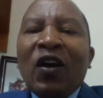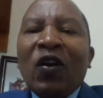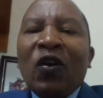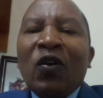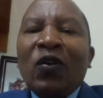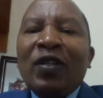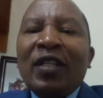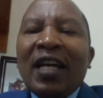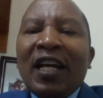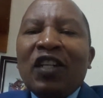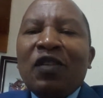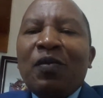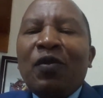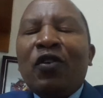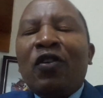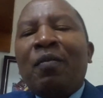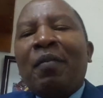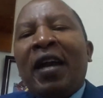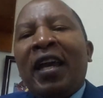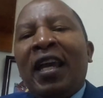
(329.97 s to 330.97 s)
Contact me
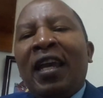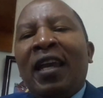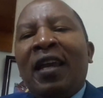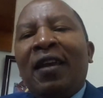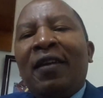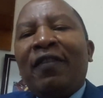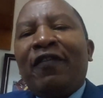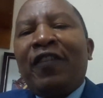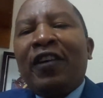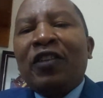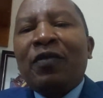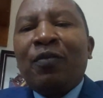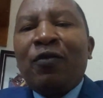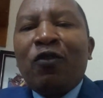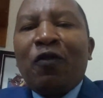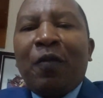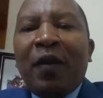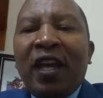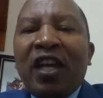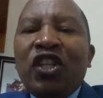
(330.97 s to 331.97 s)
on my
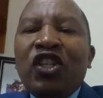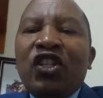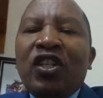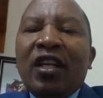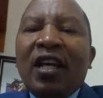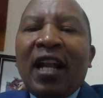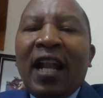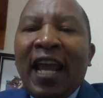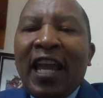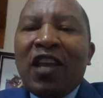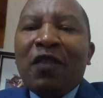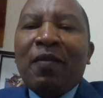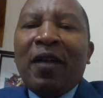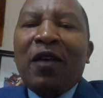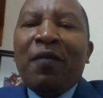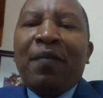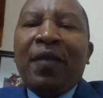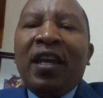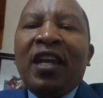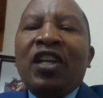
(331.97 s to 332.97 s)
Facebook page, like
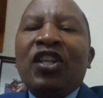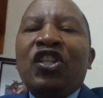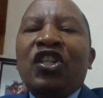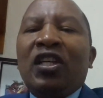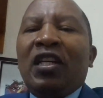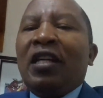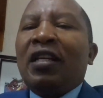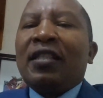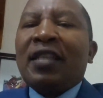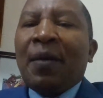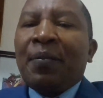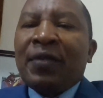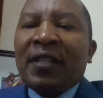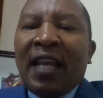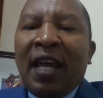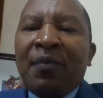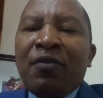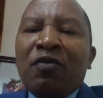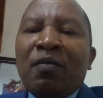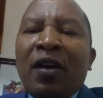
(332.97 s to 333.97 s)
my page,
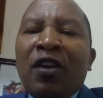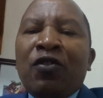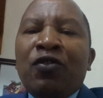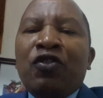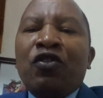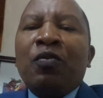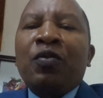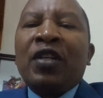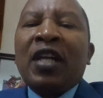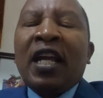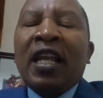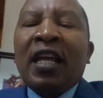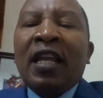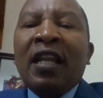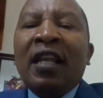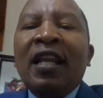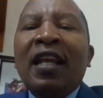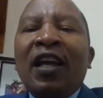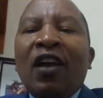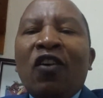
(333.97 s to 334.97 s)
subscribe to my YouTube
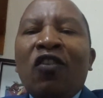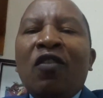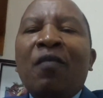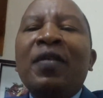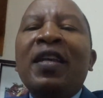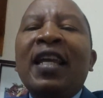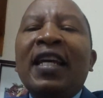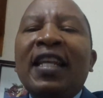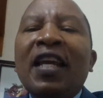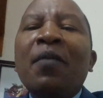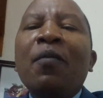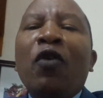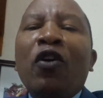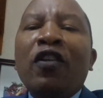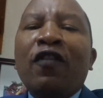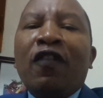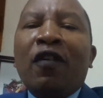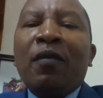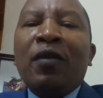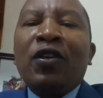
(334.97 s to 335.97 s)
channel. You'll be getting more
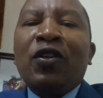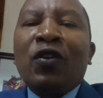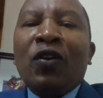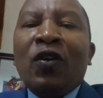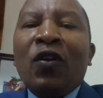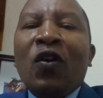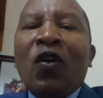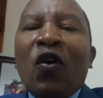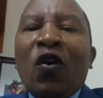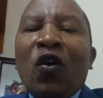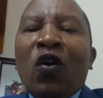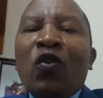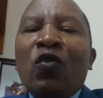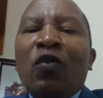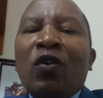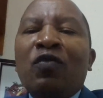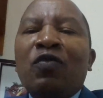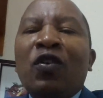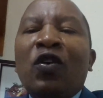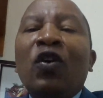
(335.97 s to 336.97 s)
information on
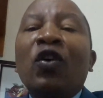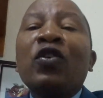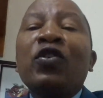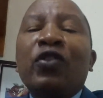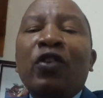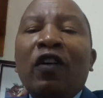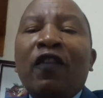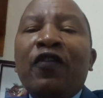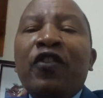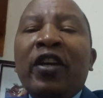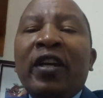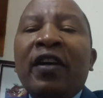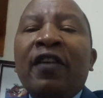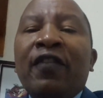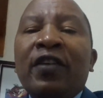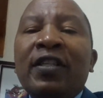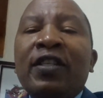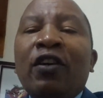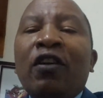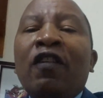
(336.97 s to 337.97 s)
what we call
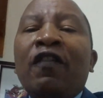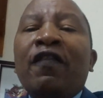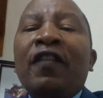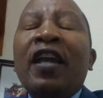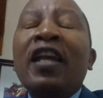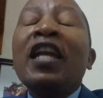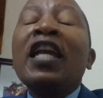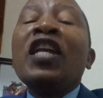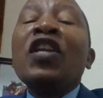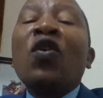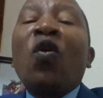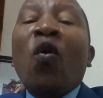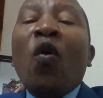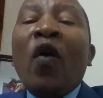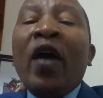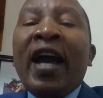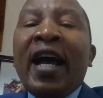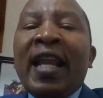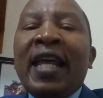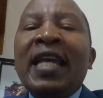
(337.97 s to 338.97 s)

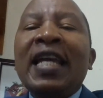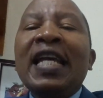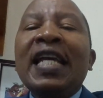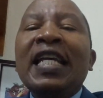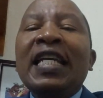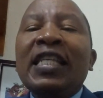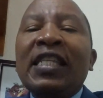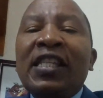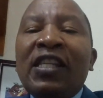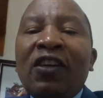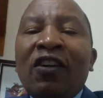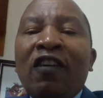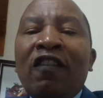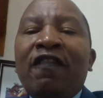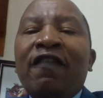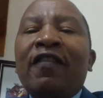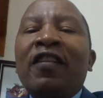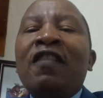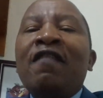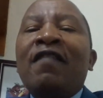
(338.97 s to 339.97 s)
self-inquiry,
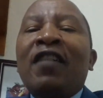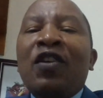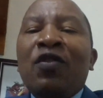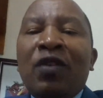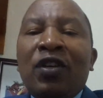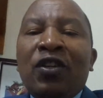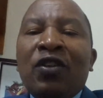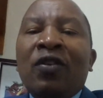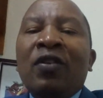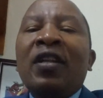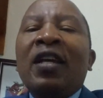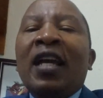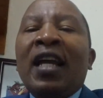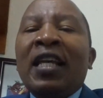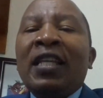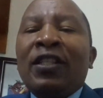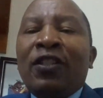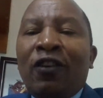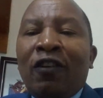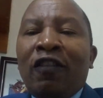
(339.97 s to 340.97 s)
self-evaluation,
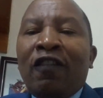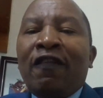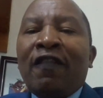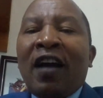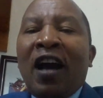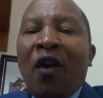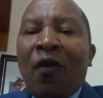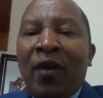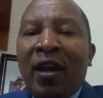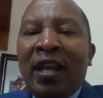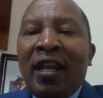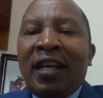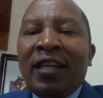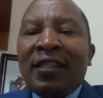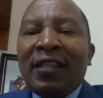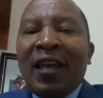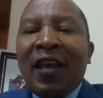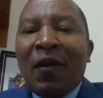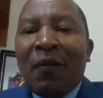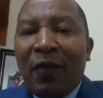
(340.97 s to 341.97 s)
and
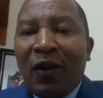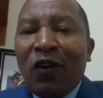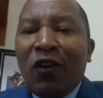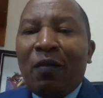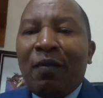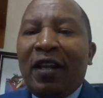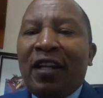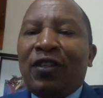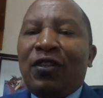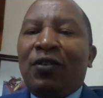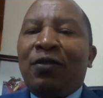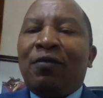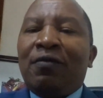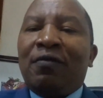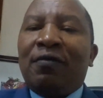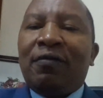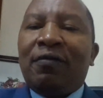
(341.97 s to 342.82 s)
self-awareness. May God bless you.